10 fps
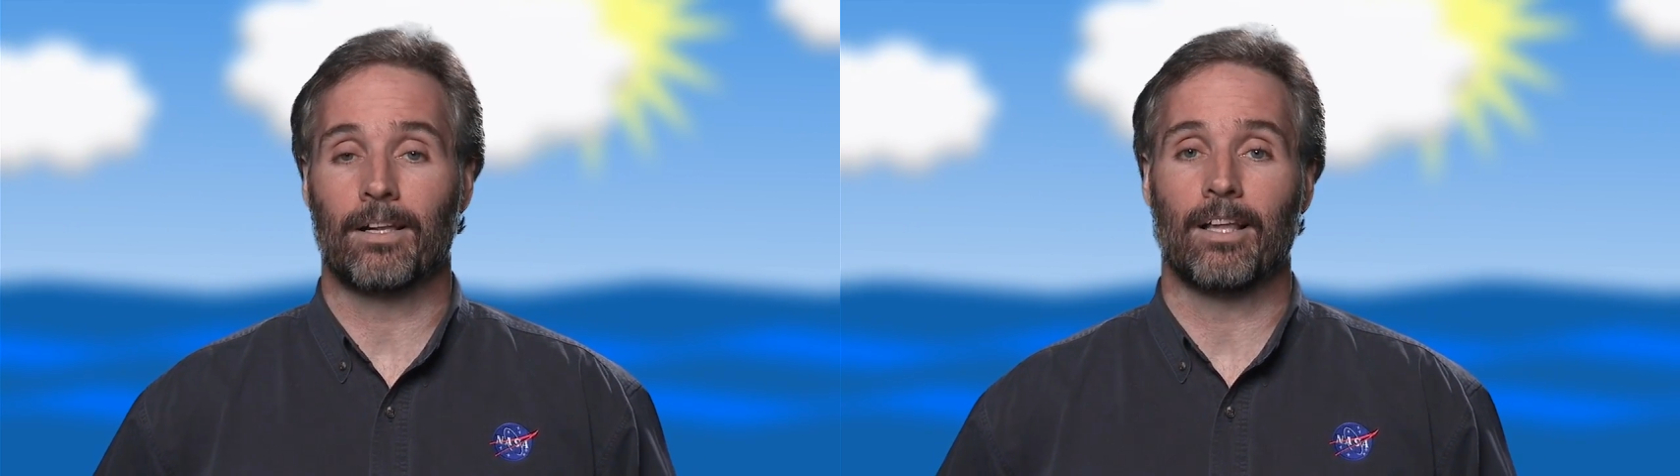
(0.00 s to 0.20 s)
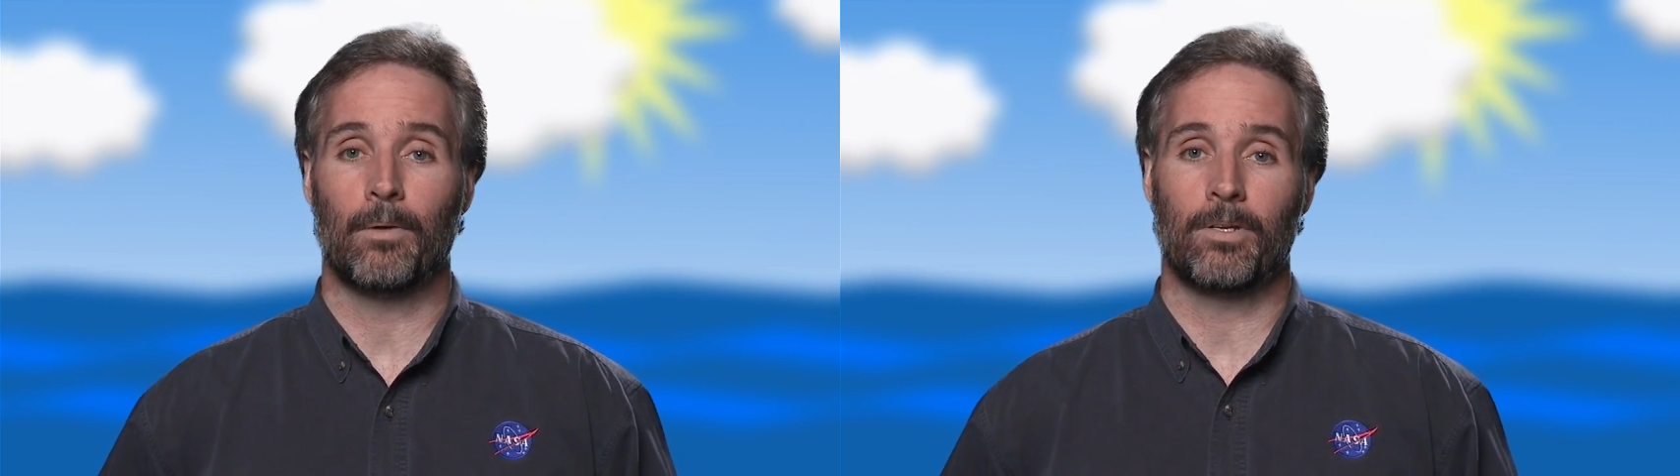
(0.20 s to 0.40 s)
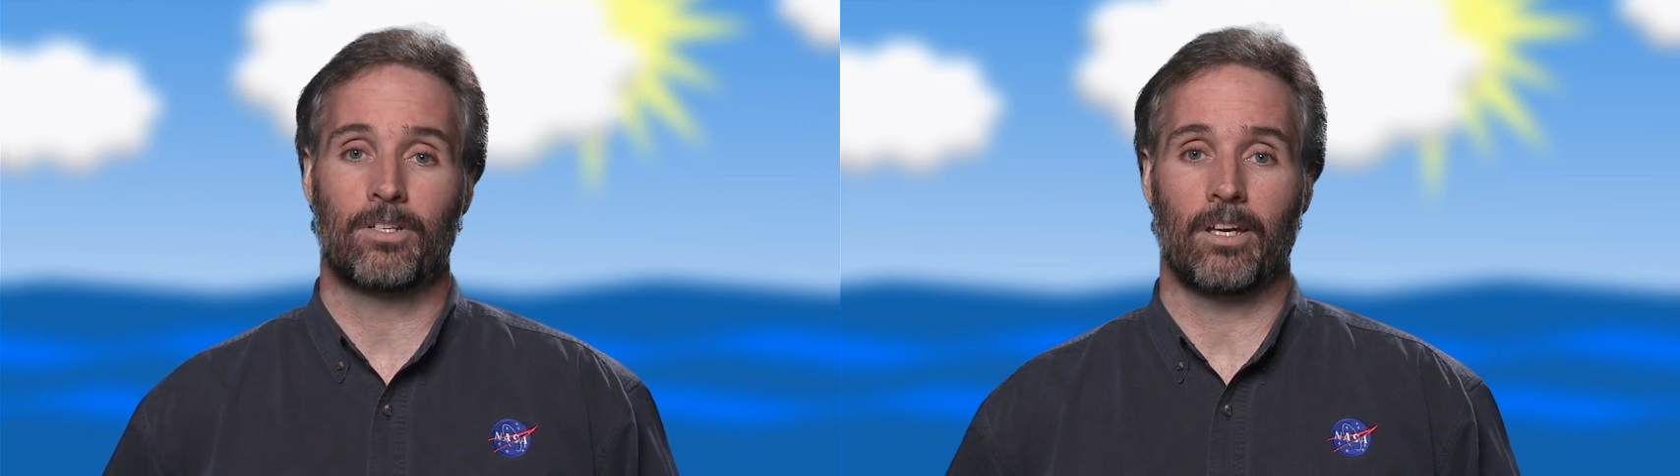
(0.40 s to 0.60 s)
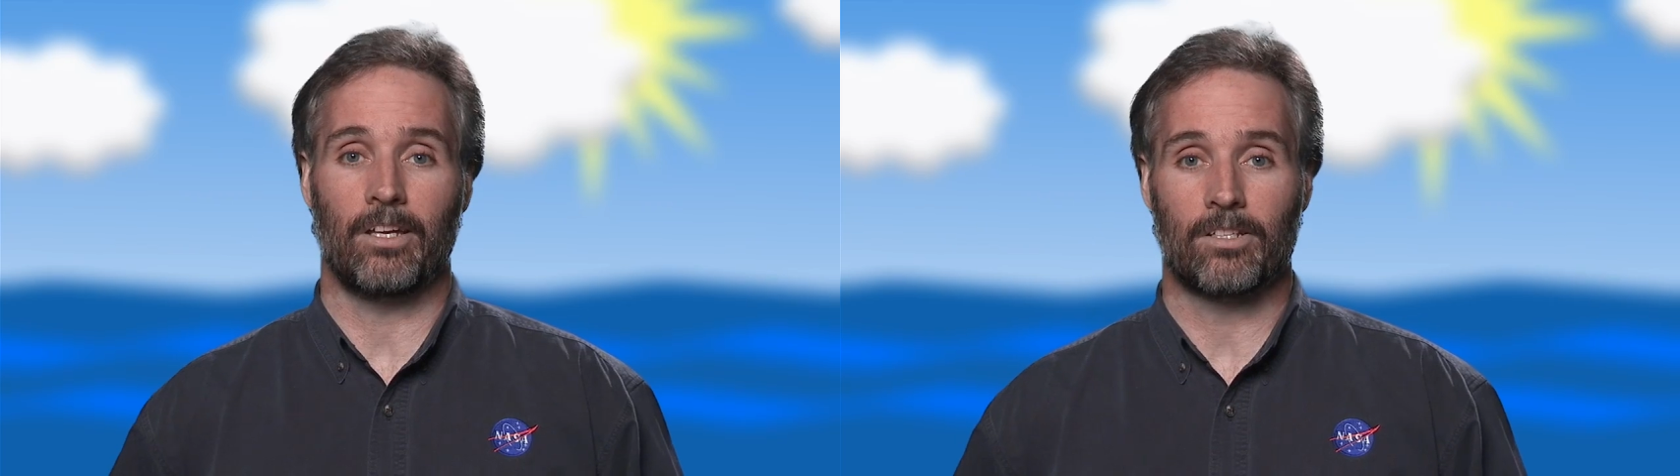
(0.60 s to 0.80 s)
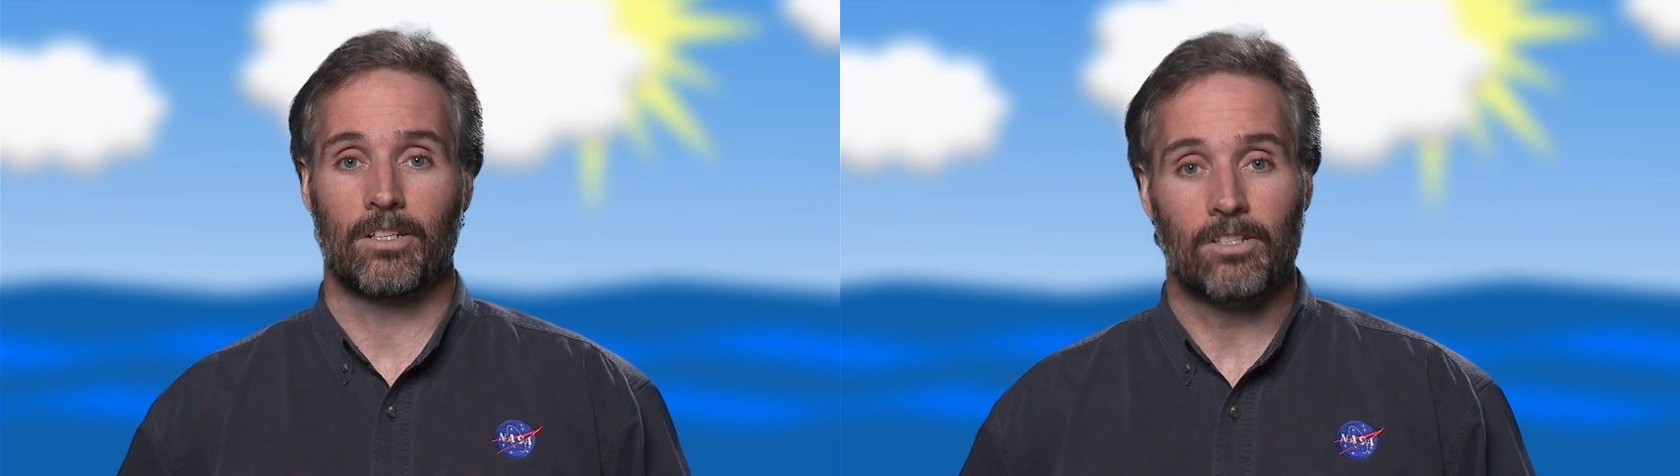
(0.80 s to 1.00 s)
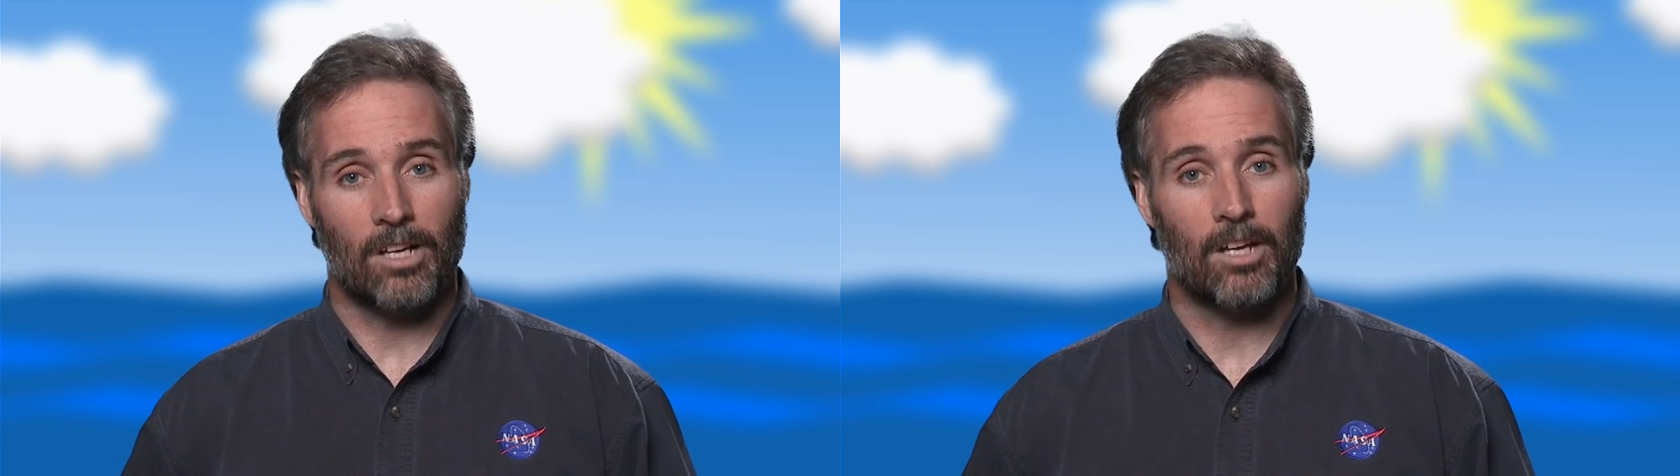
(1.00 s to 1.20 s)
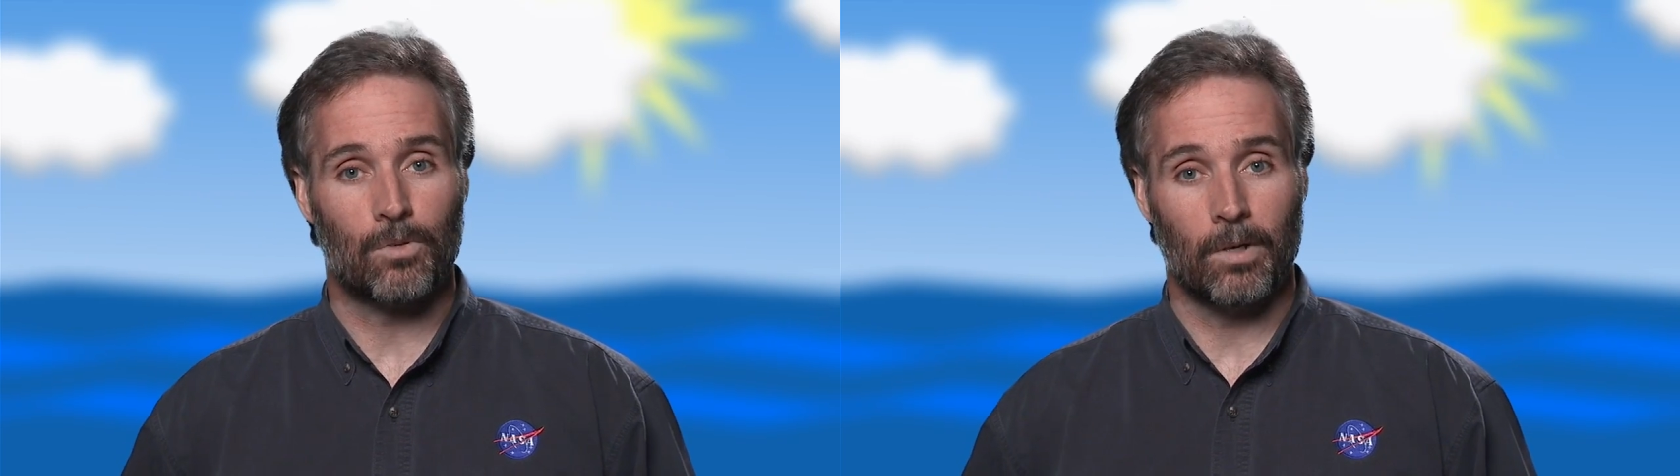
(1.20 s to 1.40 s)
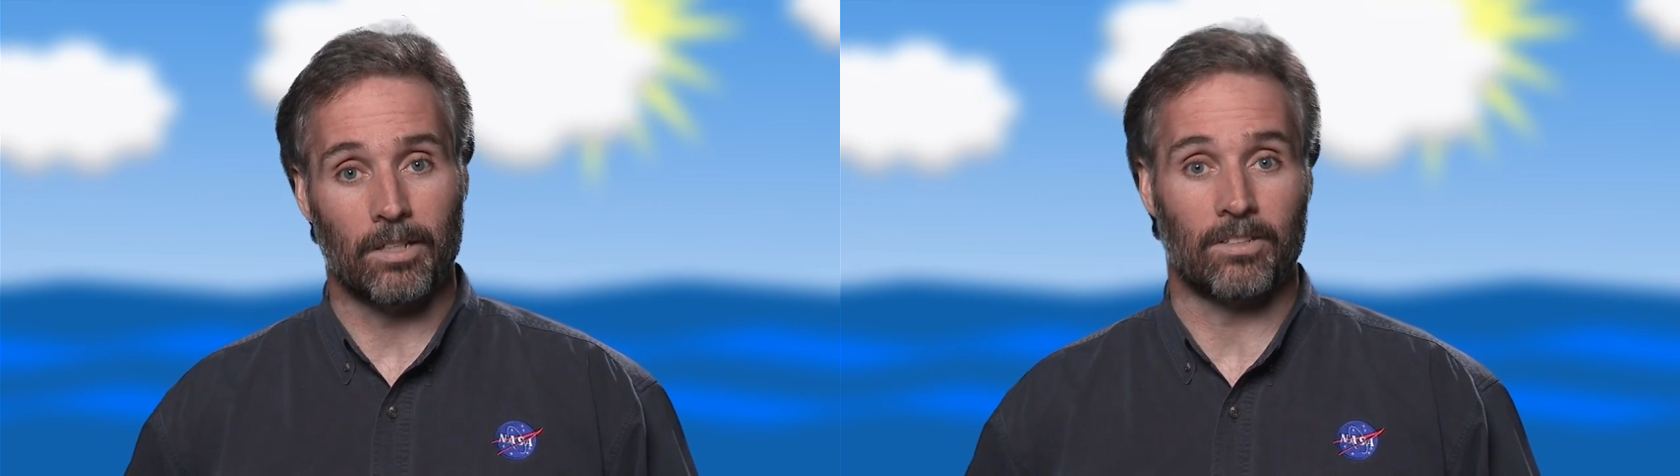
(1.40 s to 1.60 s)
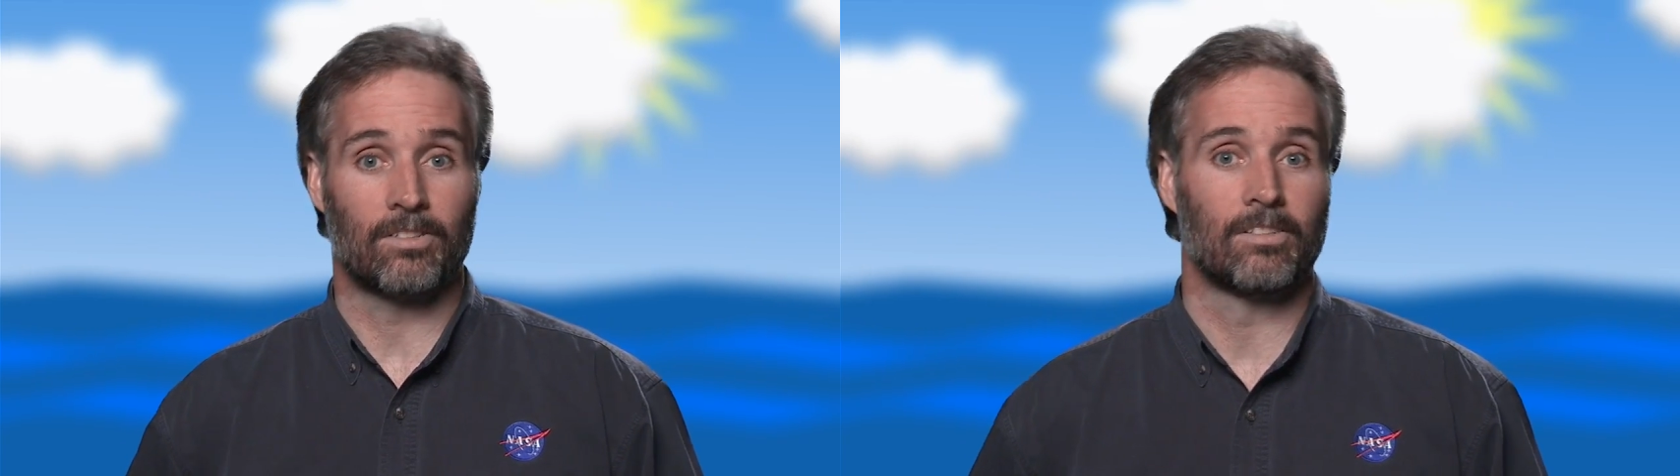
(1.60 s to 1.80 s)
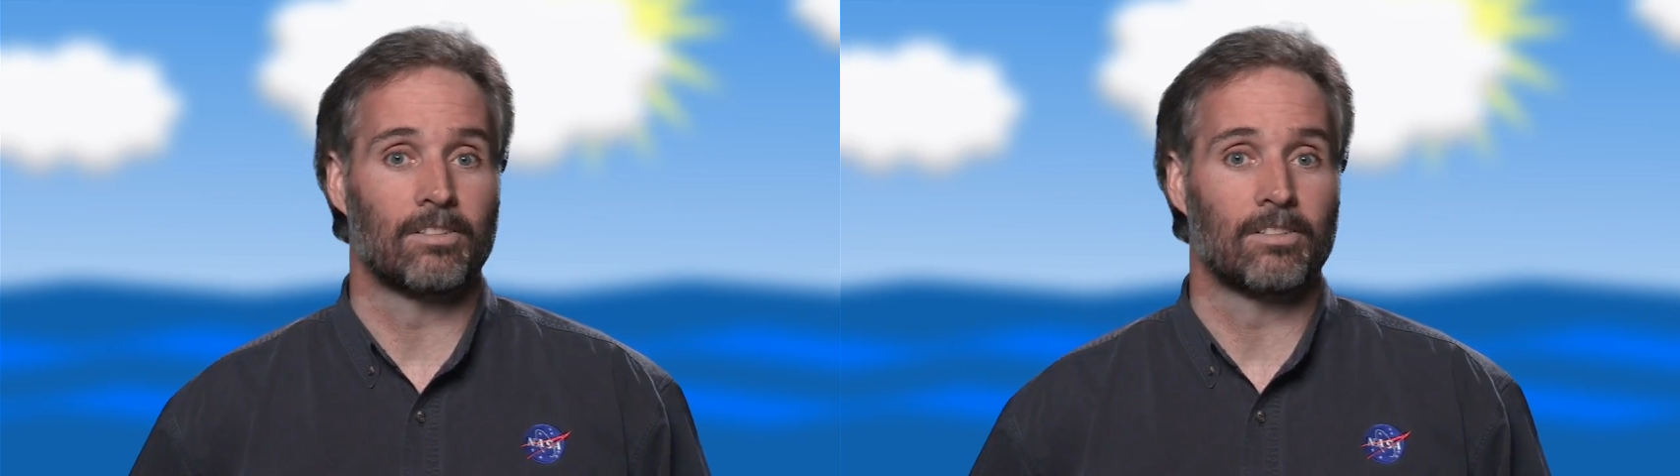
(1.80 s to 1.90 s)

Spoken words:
climate change, Josh Willis.